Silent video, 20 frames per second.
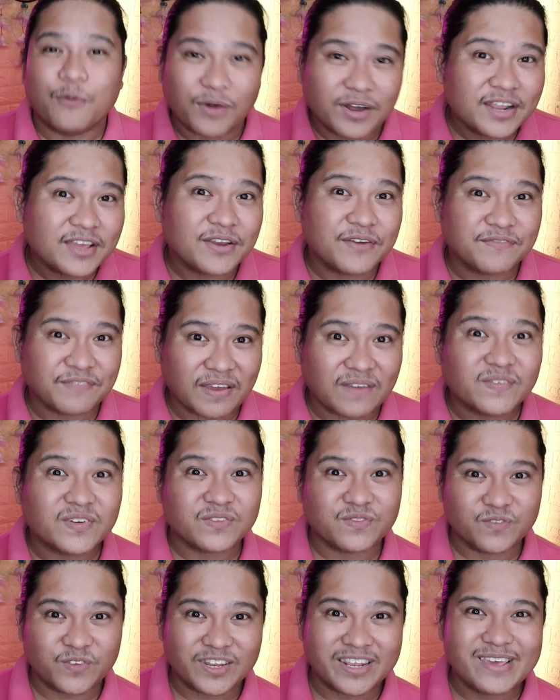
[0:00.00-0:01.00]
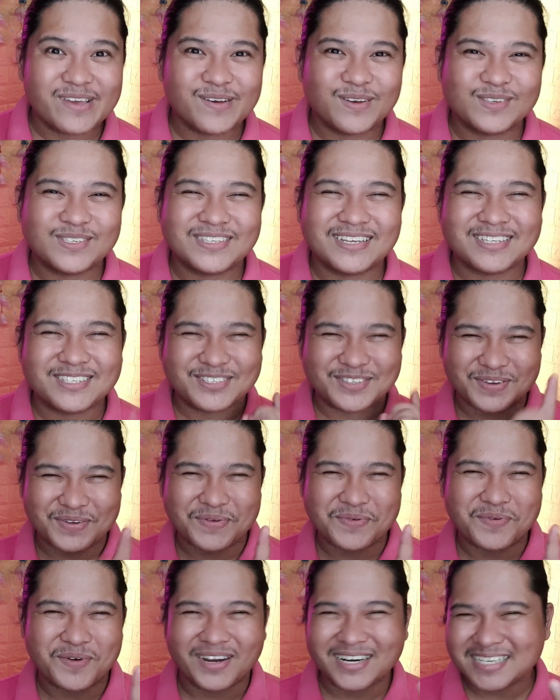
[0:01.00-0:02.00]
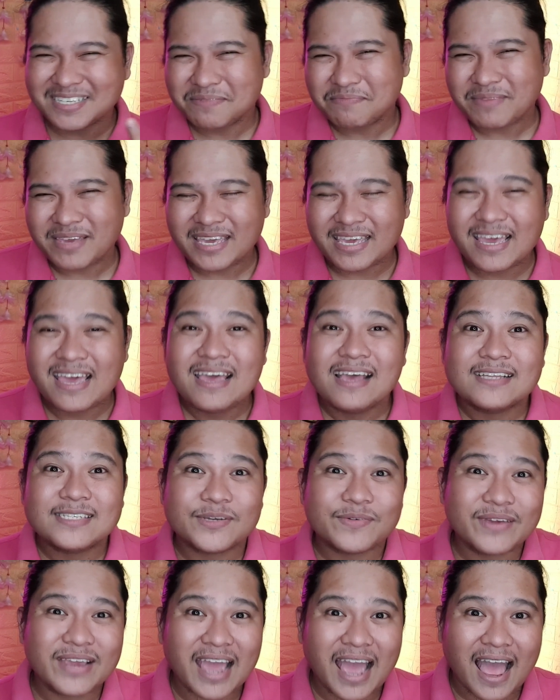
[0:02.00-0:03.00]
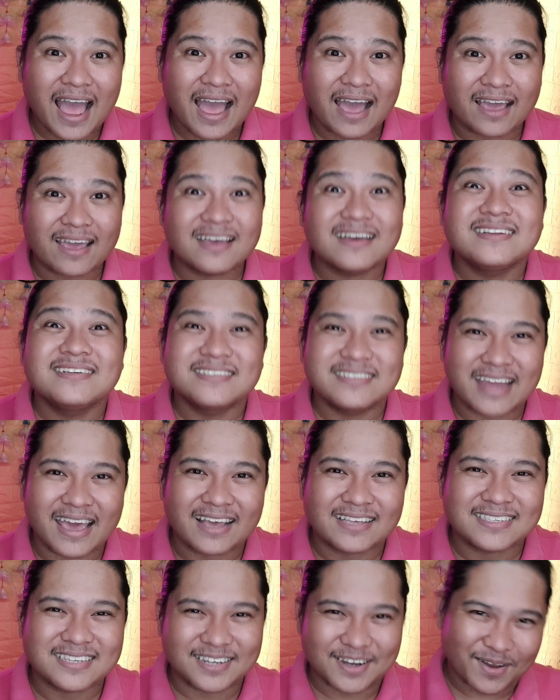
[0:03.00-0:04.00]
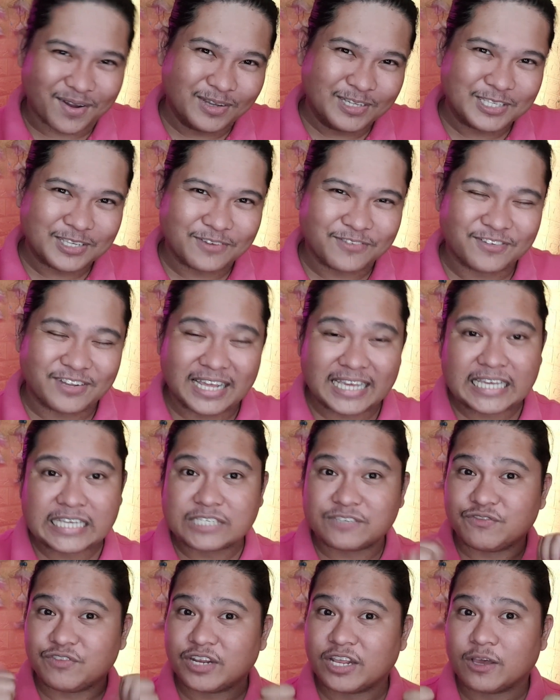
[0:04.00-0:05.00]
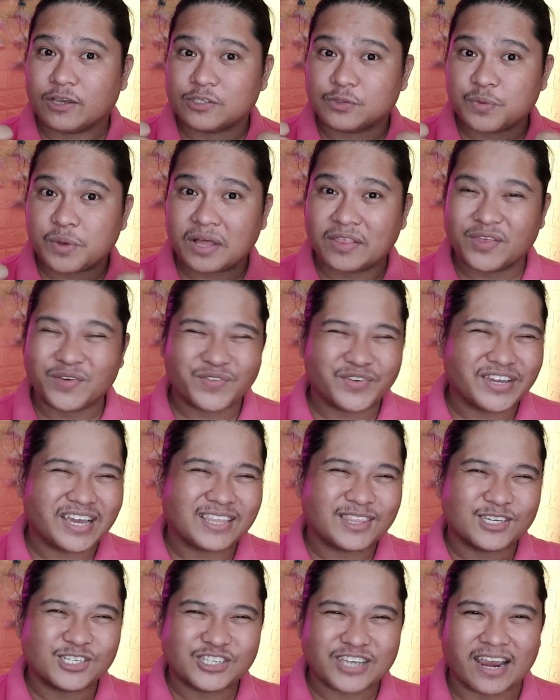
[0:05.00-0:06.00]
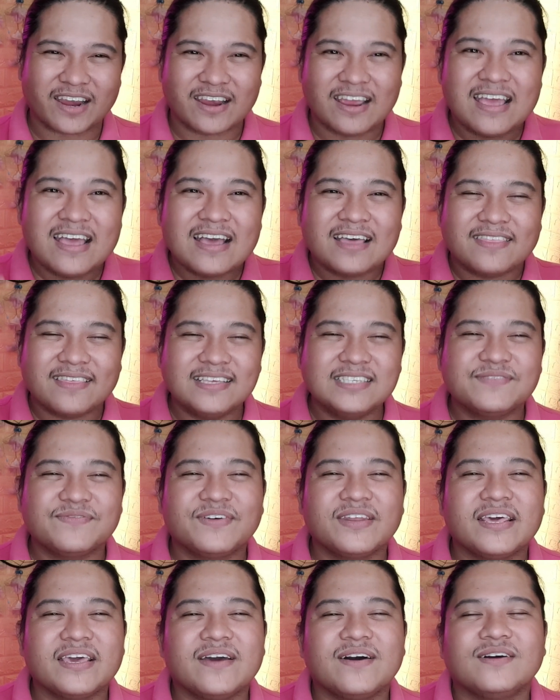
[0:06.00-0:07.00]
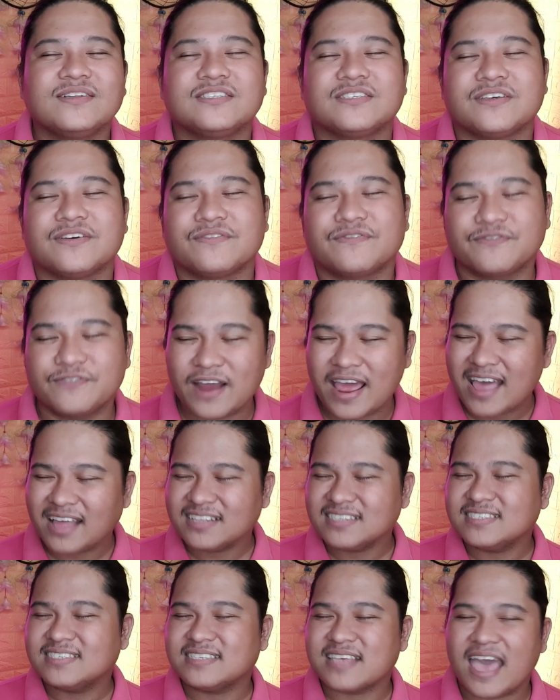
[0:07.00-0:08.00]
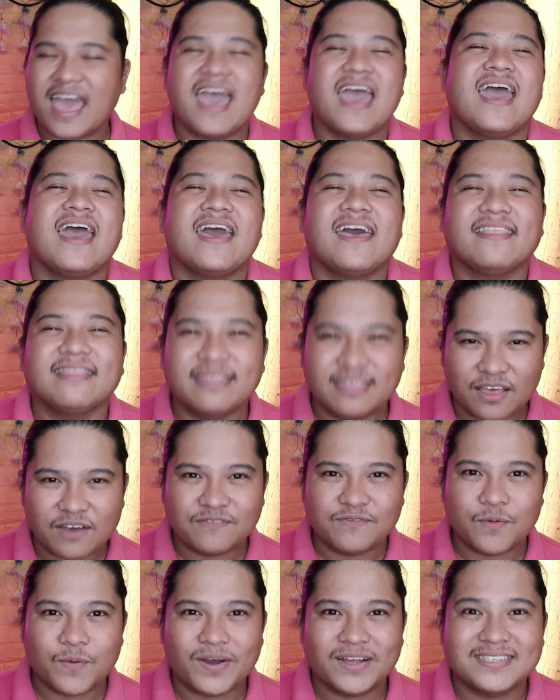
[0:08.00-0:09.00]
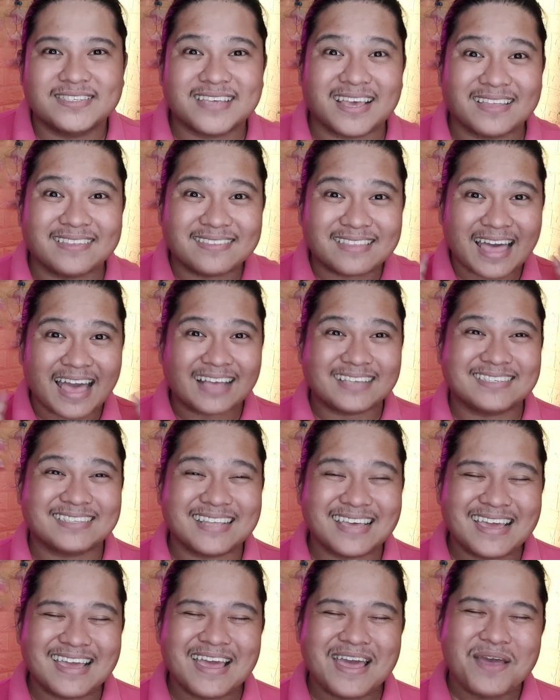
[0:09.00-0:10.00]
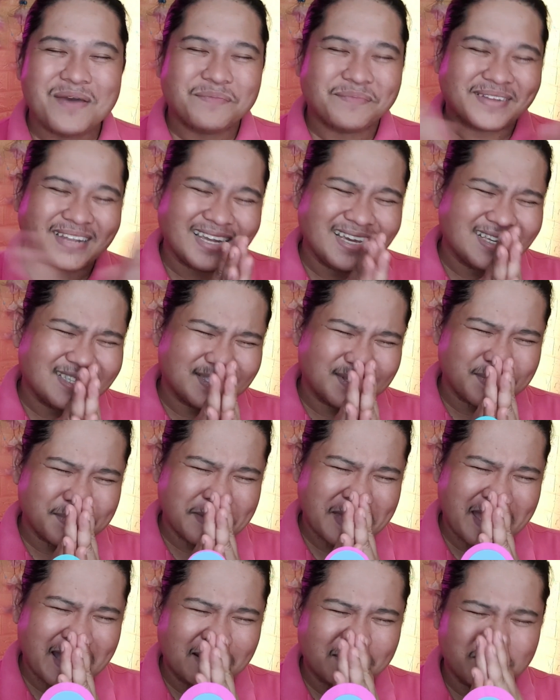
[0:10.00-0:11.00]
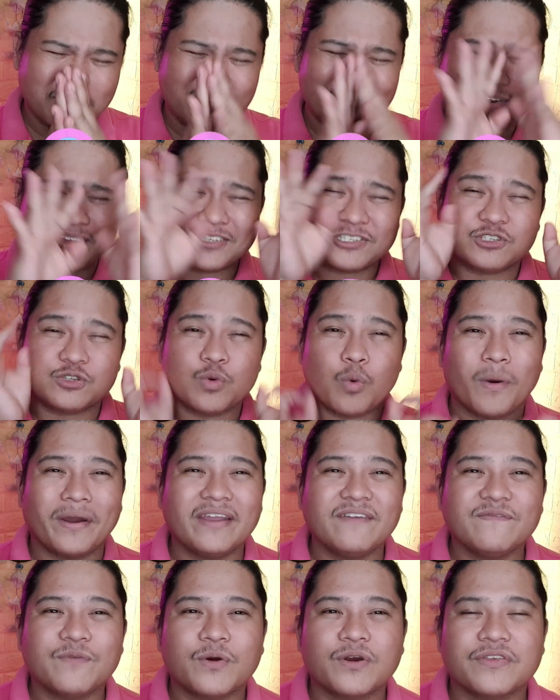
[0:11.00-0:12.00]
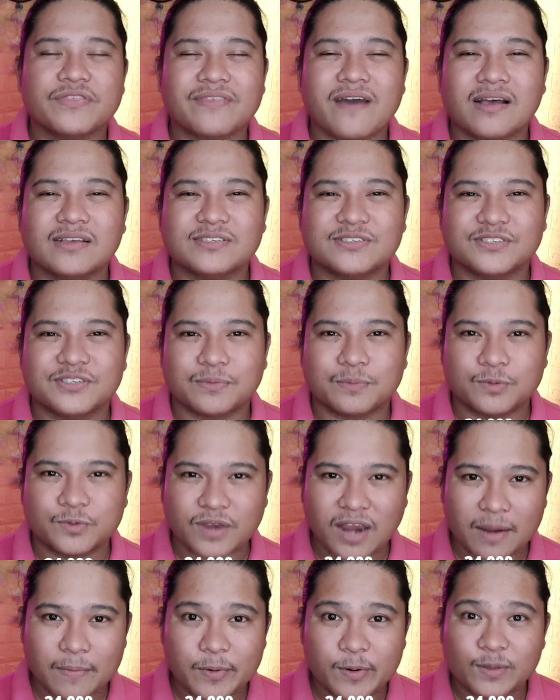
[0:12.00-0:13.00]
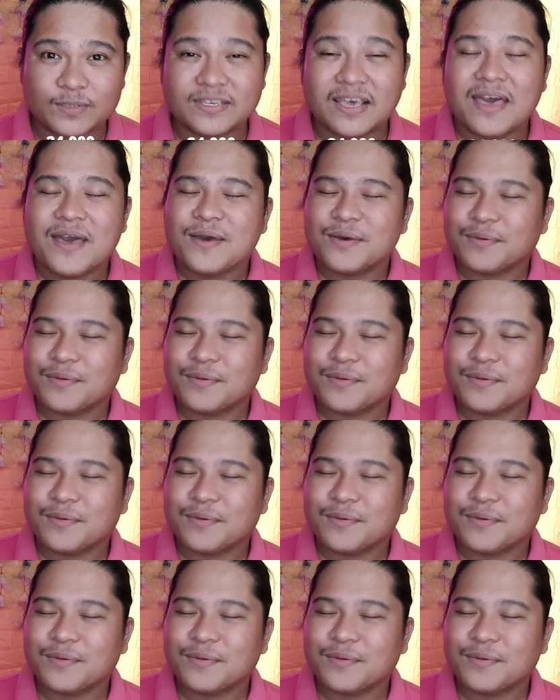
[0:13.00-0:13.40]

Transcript: what are your favorite videos that you want me to react next. And also, if you like this video as well, don't forget to share this video to your friends and loved ones. And lastly, please do help me reach 24,000 subscribers